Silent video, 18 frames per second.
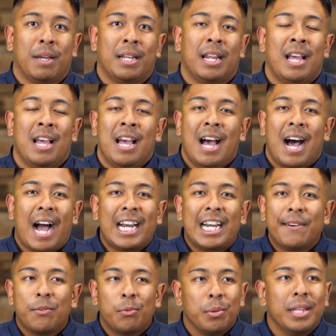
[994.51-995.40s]
And I
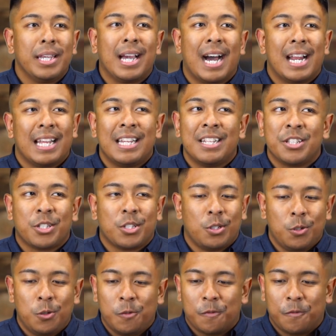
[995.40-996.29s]
never really got
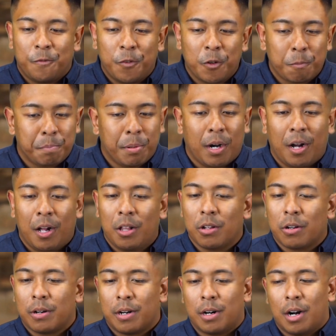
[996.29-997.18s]
into football
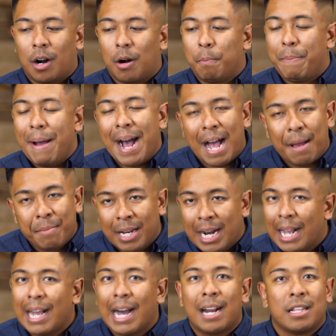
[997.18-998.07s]
or, or ba- I mean,
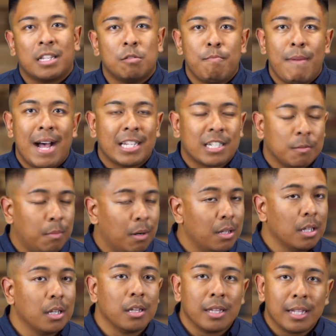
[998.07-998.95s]
I got into
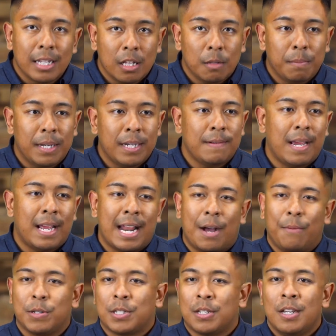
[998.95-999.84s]
basketball a little bit and
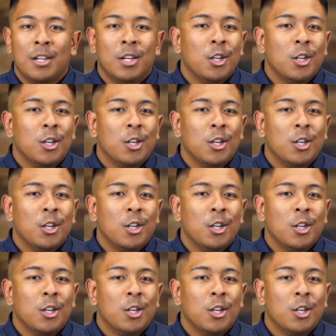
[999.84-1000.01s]
I was